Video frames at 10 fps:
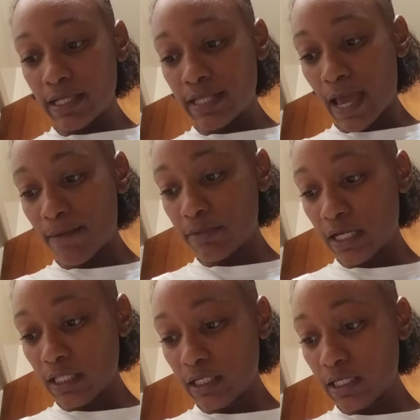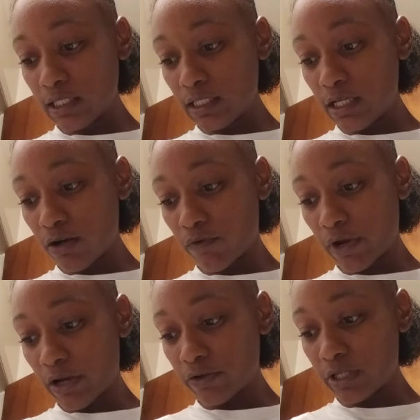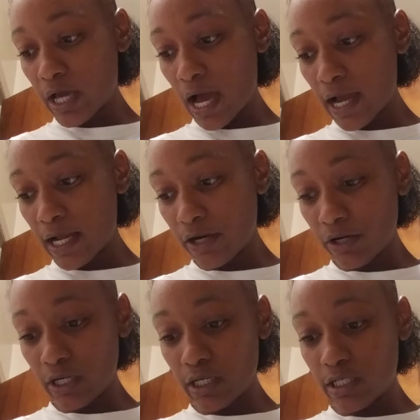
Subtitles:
Tap delicately around the eye area